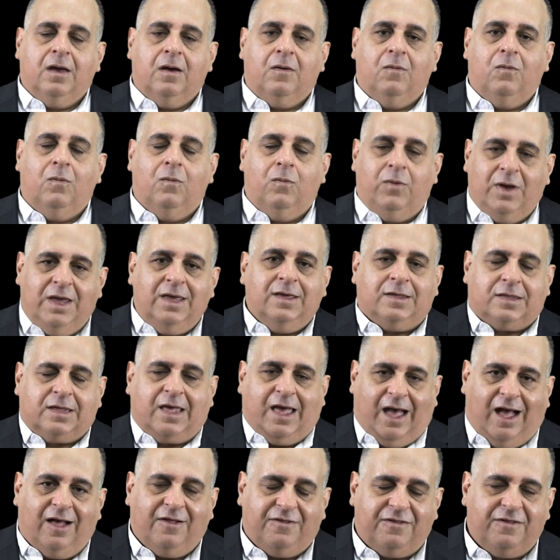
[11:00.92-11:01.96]
we as
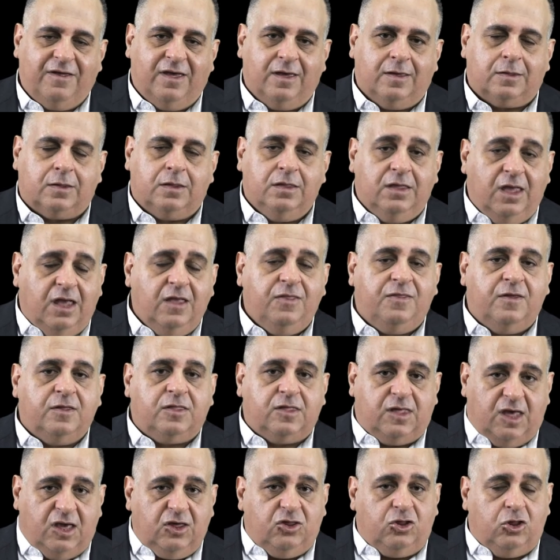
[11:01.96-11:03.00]
Catholics need the
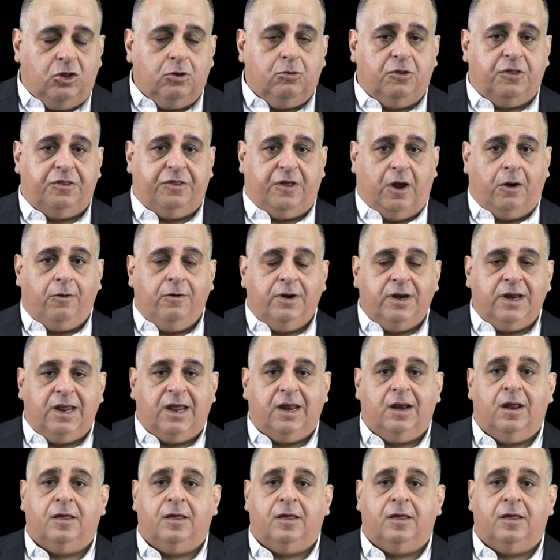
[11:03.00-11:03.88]
teaching authority.